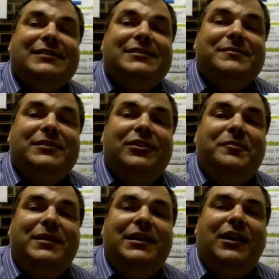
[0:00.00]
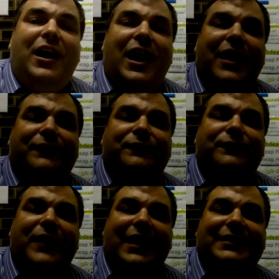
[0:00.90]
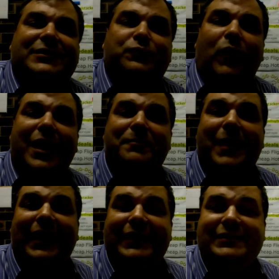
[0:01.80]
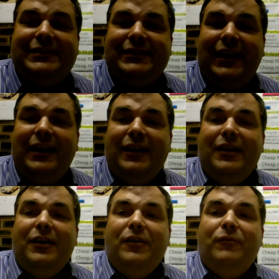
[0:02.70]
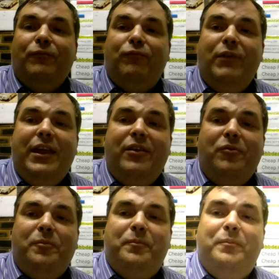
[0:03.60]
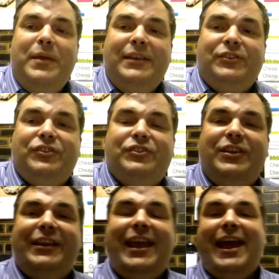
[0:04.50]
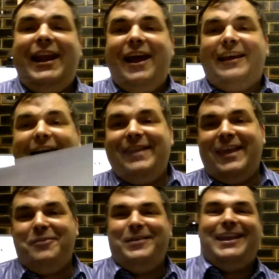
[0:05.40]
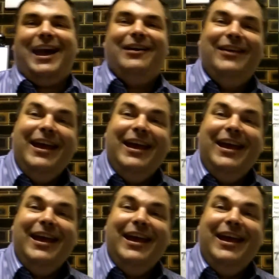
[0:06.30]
Some little bit. Ah, oh, fuck, this white balance is a real bitch to get. Okay, there we go.